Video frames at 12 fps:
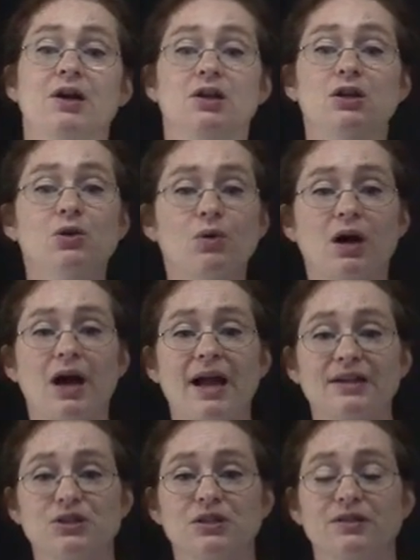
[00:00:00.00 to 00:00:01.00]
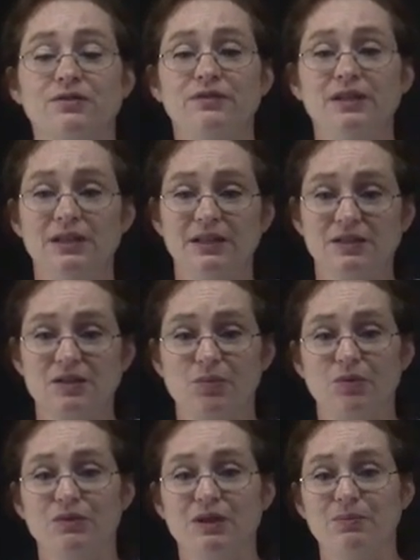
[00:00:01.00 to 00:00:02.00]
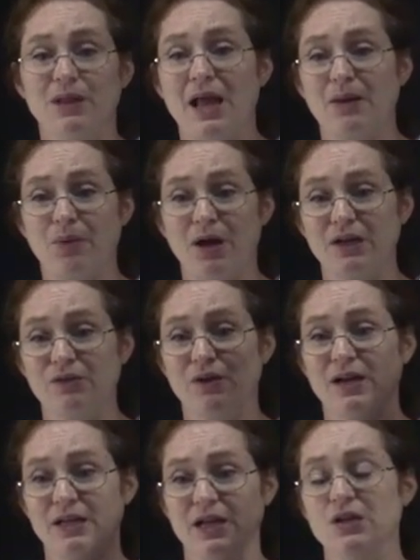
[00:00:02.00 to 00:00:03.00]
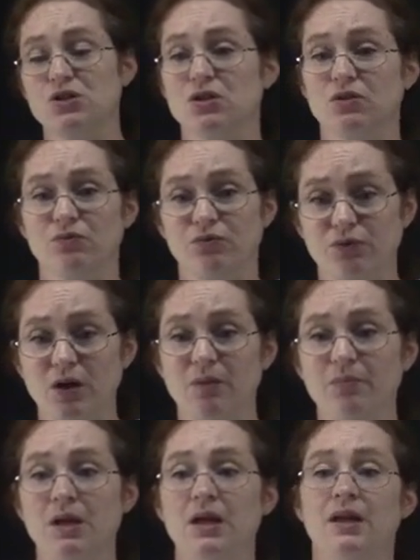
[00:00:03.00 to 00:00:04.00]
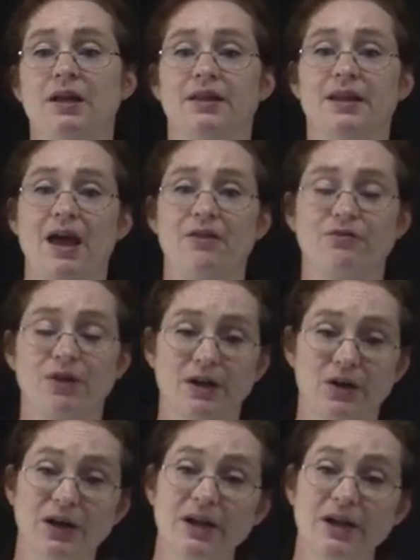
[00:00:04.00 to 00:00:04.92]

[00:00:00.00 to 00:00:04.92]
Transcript: you are actually feeling some of the black body radiation from that fire.